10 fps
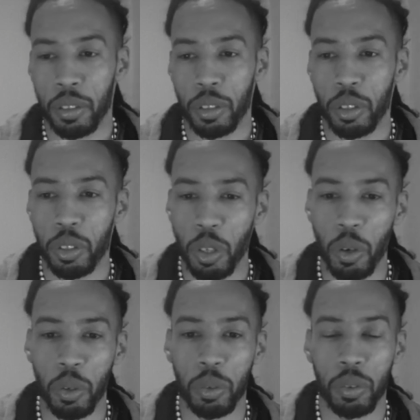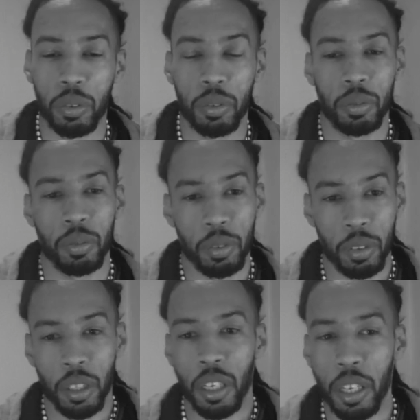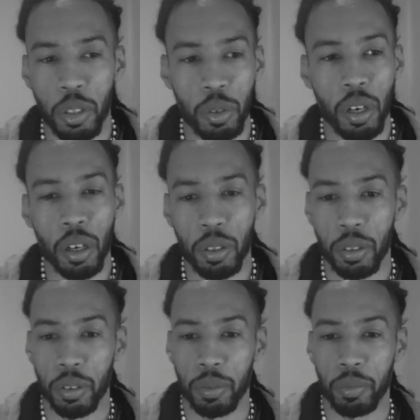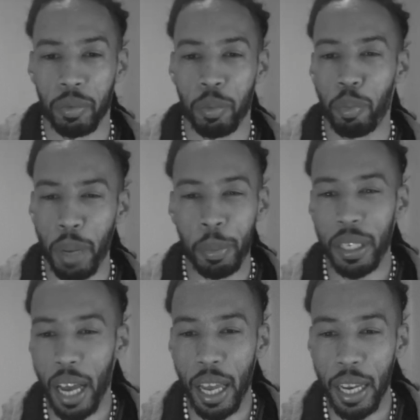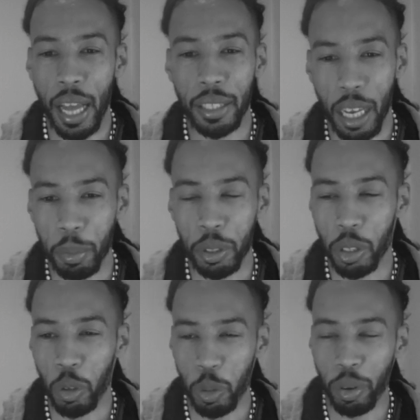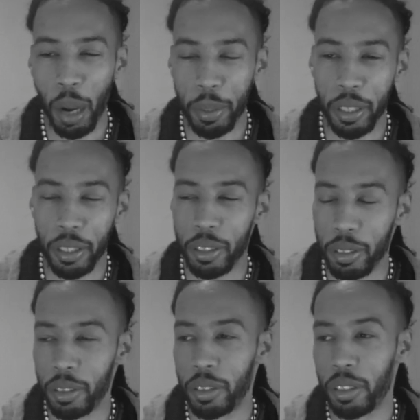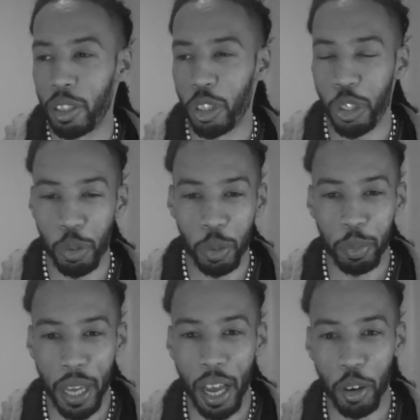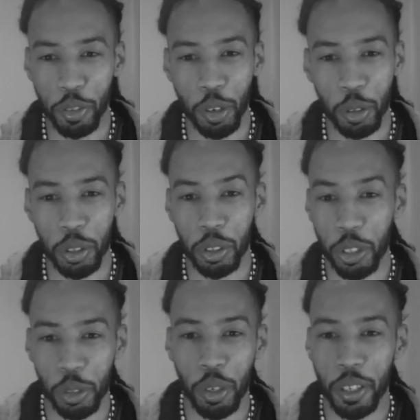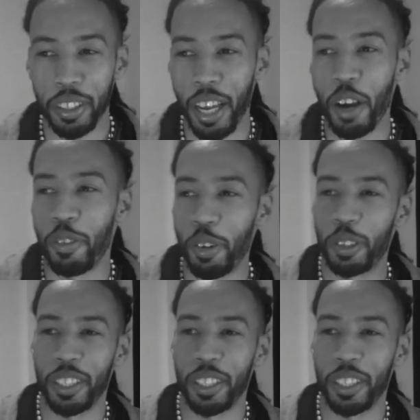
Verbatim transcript: so here you go maybe not in that type of tone you probably didn't shoot him down first or shoot her down first.